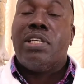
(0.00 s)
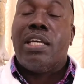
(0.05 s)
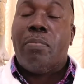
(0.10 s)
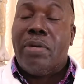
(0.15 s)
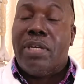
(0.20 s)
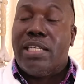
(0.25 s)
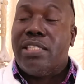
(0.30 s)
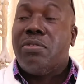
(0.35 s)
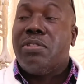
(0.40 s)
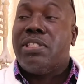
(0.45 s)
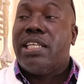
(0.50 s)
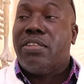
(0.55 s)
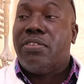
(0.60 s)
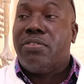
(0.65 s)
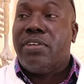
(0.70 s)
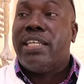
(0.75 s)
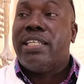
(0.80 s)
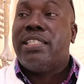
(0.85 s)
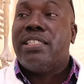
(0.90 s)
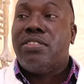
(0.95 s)
A person with
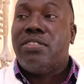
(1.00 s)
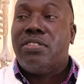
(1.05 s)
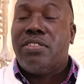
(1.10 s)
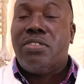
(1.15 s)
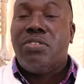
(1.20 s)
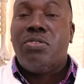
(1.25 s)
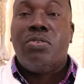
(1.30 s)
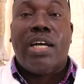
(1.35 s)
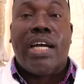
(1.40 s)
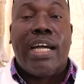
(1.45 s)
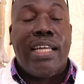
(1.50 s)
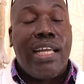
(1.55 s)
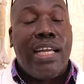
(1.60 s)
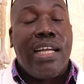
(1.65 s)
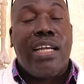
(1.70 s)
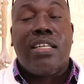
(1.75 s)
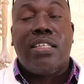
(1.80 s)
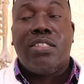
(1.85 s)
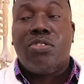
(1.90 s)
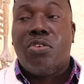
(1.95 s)
arthritis, you either
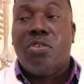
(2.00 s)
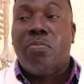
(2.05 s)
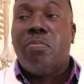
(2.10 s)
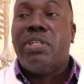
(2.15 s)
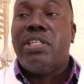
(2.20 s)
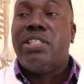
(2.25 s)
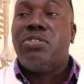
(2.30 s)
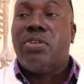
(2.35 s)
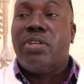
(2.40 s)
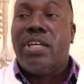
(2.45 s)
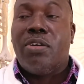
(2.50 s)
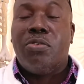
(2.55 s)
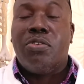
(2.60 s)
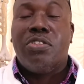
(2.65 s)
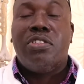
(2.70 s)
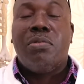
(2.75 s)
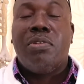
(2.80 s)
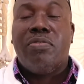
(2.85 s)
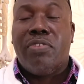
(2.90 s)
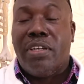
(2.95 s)
can't complete or you're going
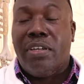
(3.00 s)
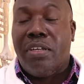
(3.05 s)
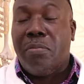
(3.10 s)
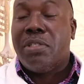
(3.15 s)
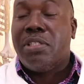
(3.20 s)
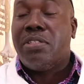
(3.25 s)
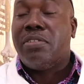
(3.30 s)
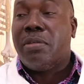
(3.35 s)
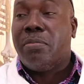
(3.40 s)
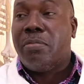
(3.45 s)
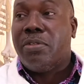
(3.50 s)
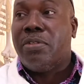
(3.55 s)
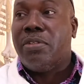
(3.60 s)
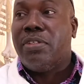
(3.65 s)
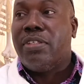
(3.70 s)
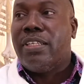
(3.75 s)
to be very miserable.